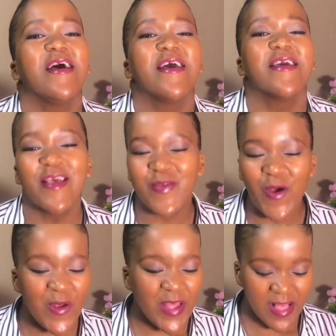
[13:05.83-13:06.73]
He's
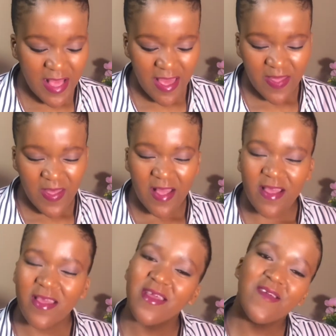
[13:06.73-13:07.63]
always saying that
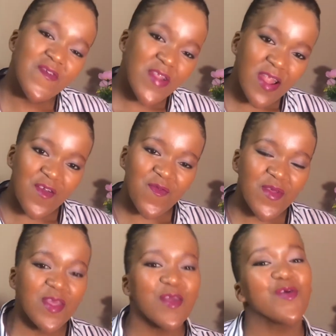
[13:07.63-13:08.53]
if you love
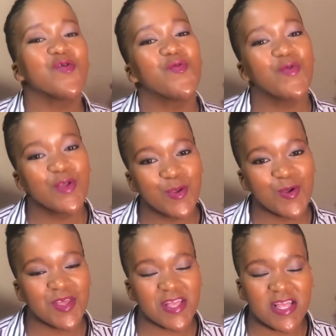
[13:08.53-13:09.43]
me, you will do
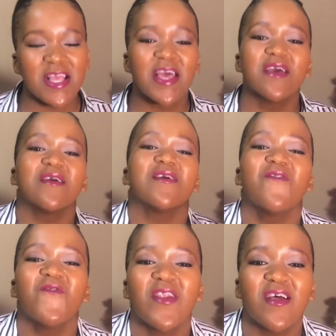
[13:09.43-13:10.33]
this. If
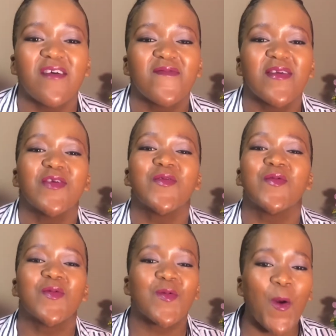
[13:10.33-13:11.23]
you love me, you
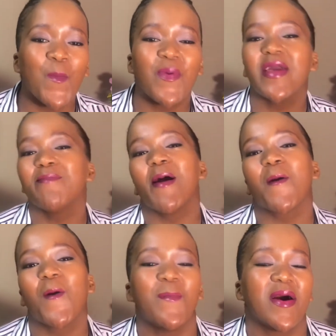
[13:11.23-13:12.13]
will obey my
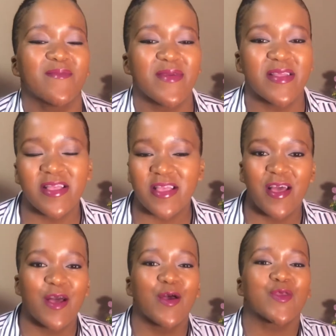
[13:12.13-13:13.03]
commandments.
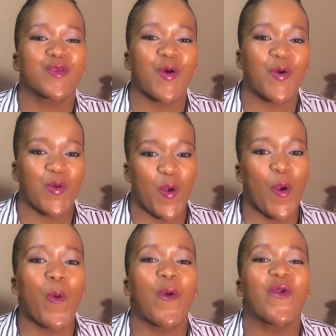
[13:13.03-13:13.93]
So,
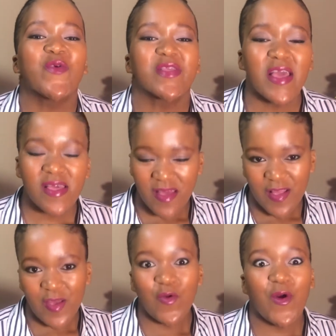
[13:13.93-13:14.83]
when you say
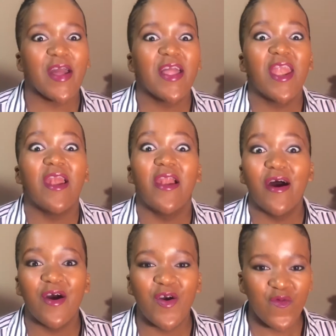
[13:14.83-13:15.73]
that you are in
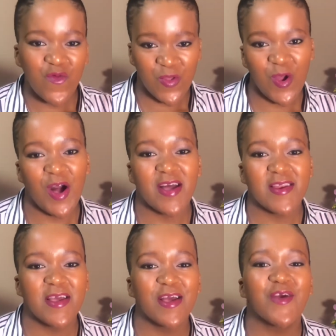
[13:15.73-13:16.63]
love with God,
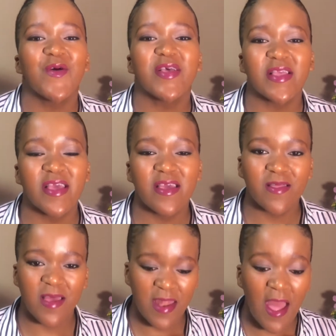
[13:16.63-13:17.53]
you are saying
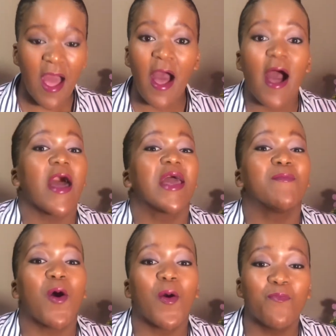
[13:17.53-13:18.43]
that I am
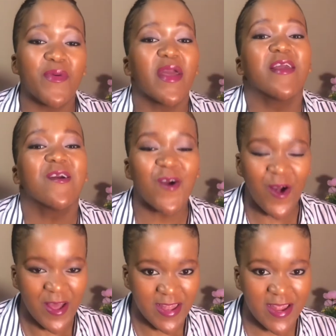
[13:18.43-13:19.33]
obeying God.